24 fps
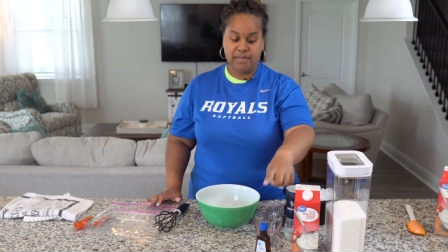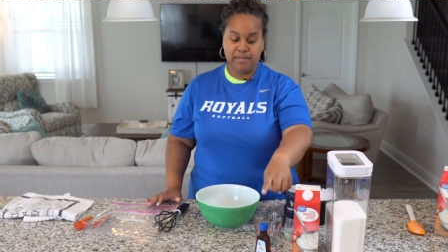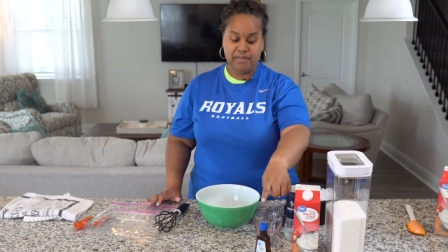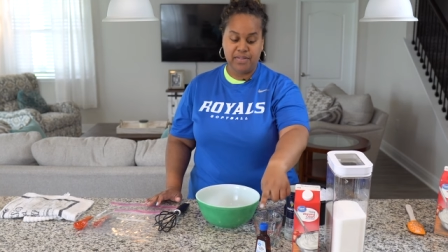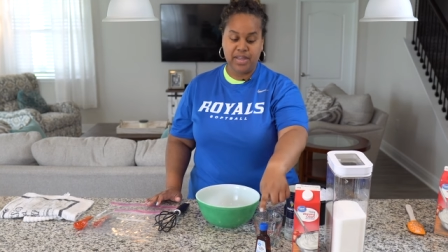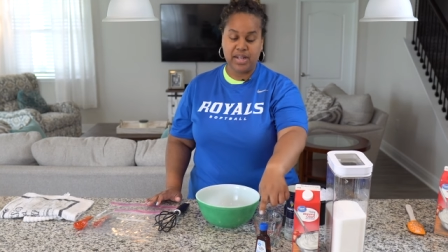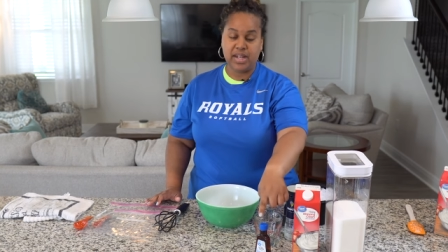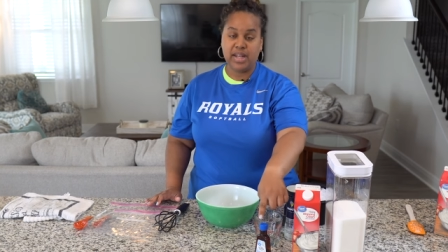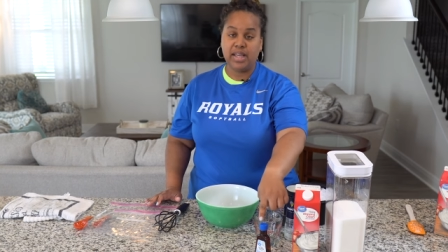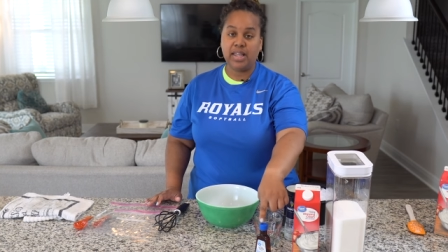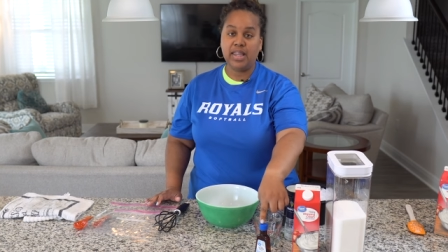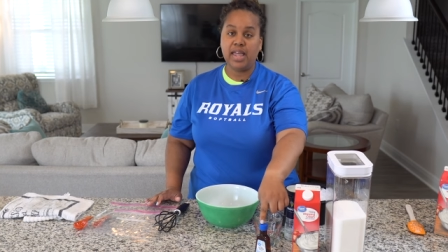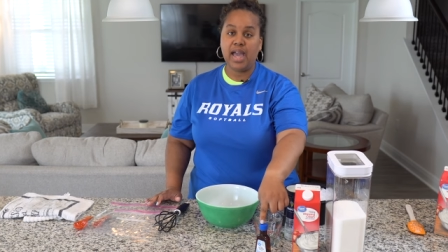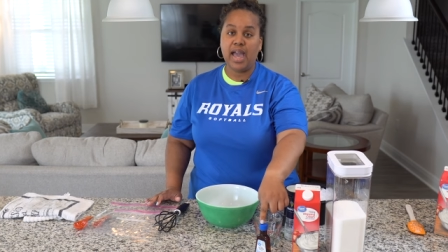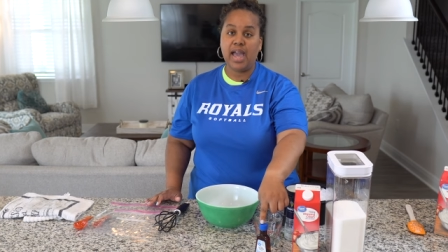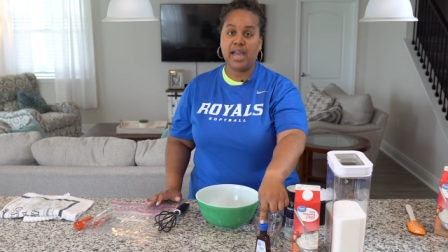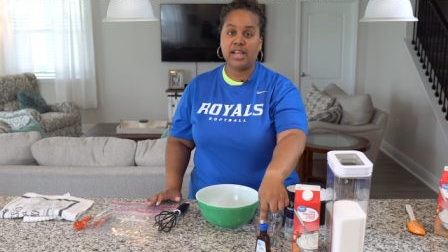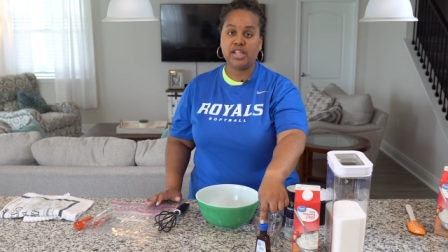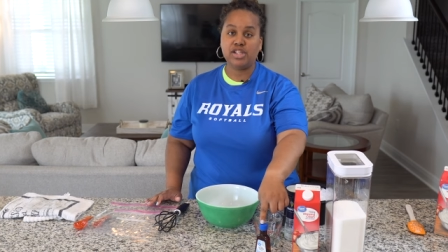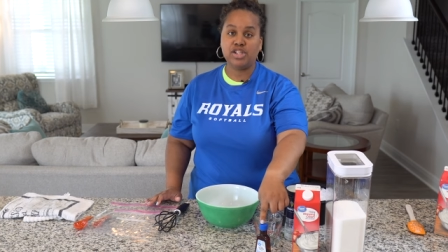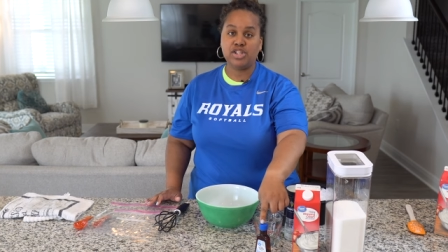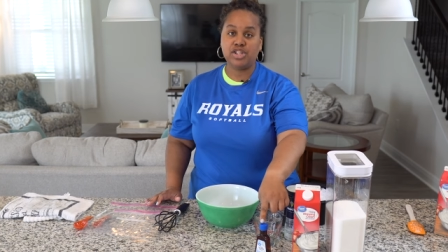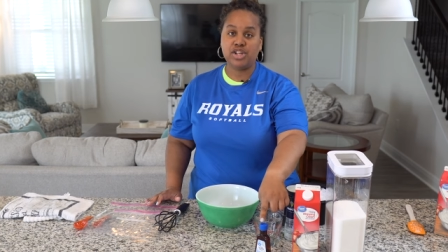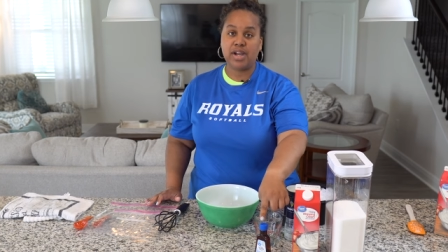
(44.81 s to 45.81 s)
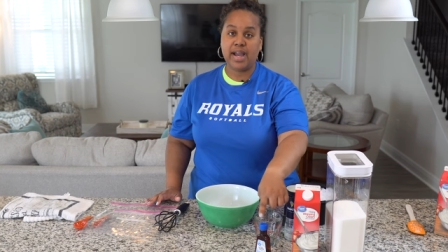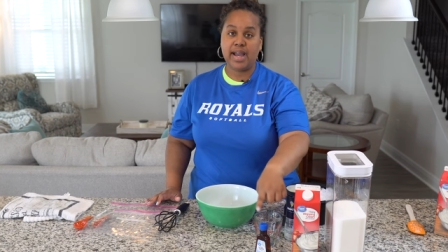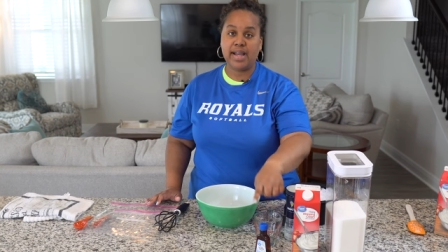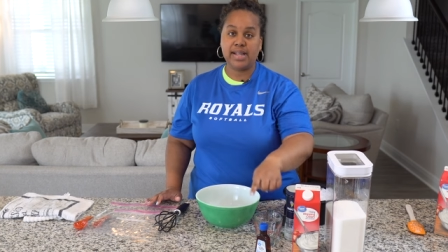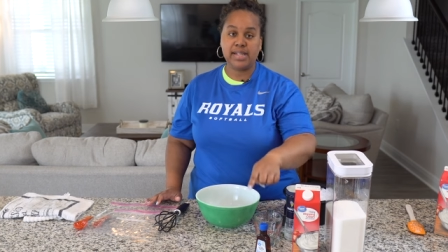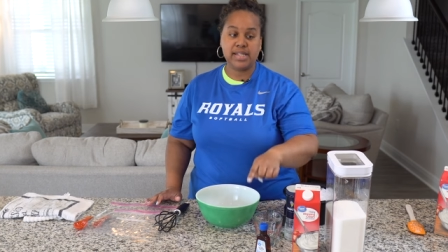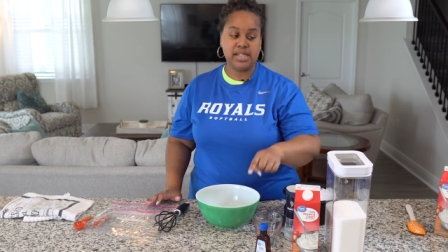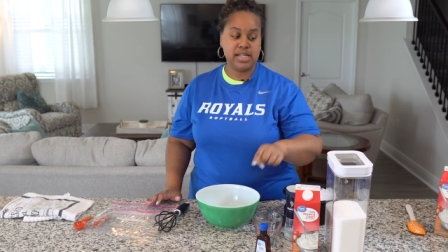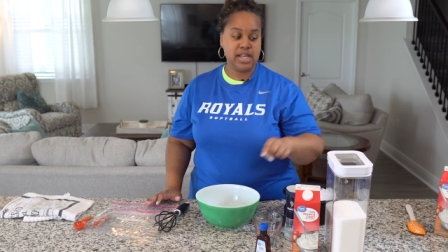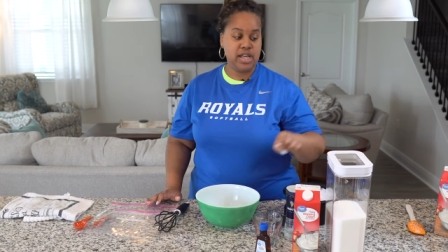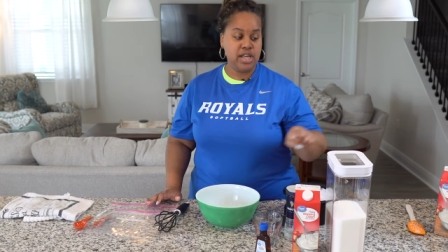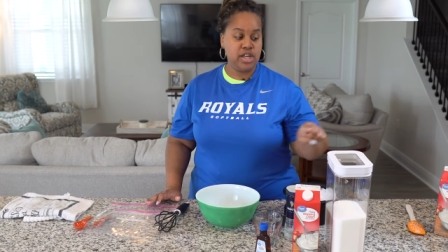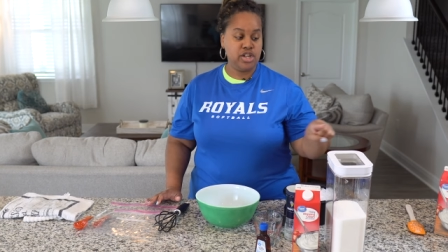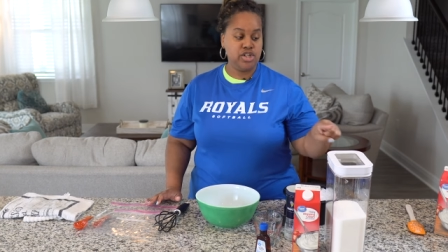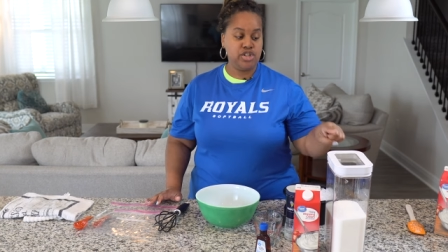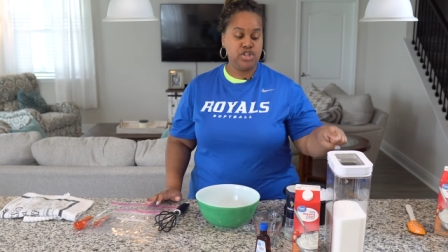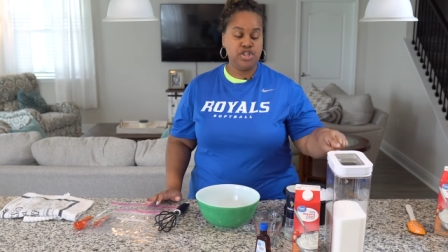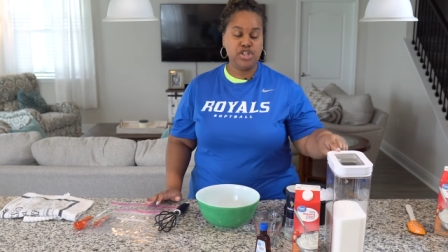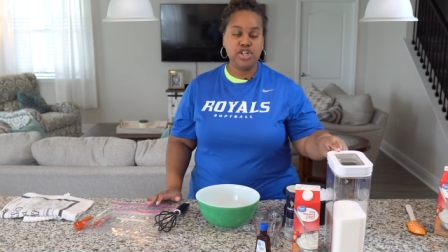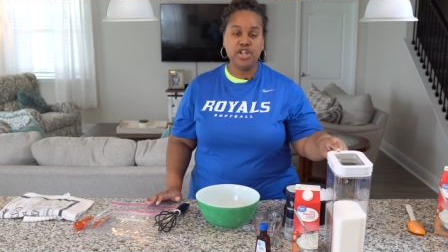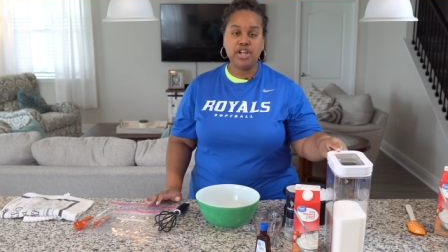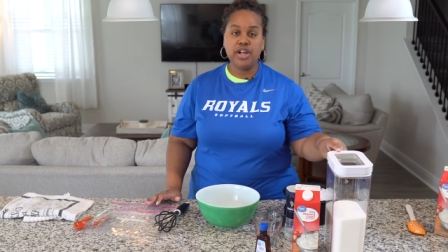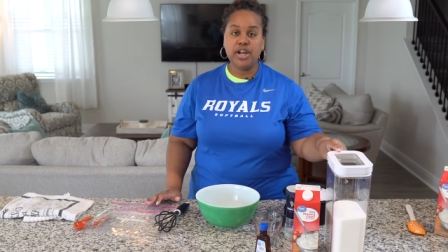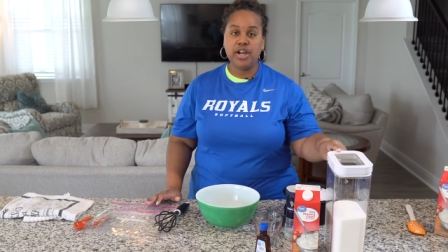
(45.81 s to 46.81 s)
vanilla extract,
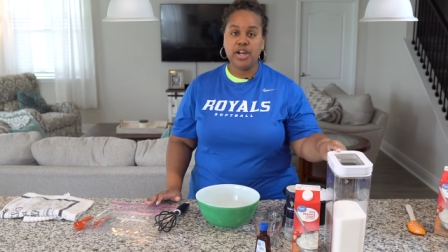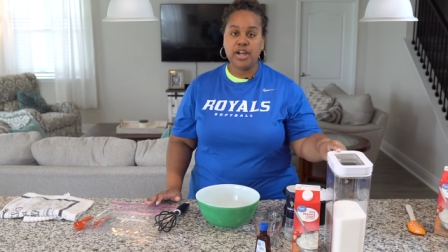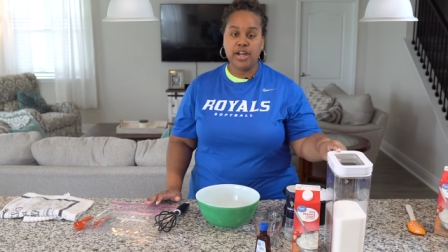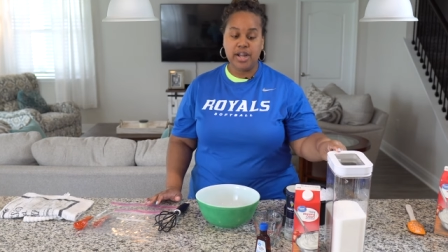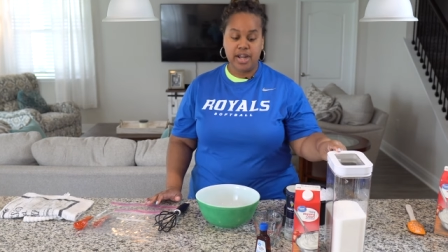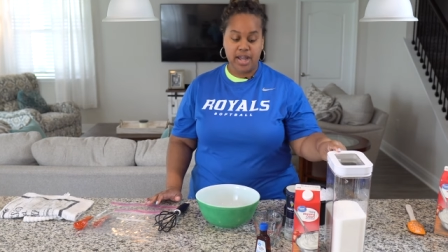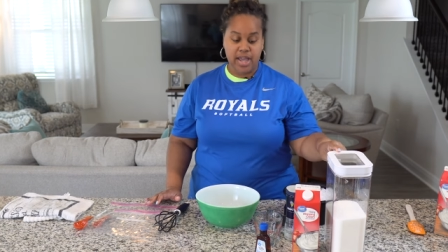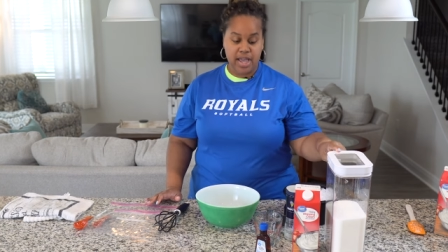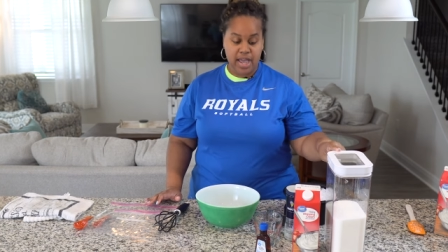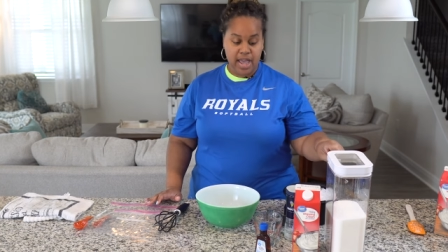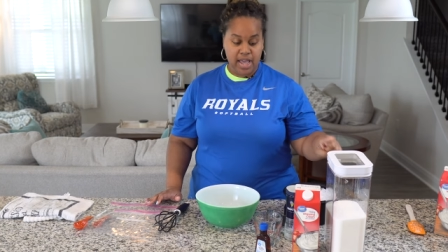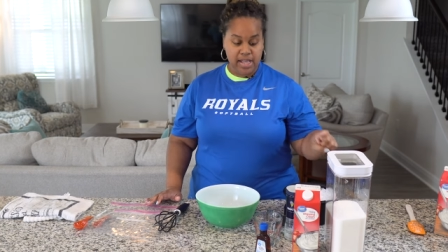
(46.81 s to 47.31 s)
sugar,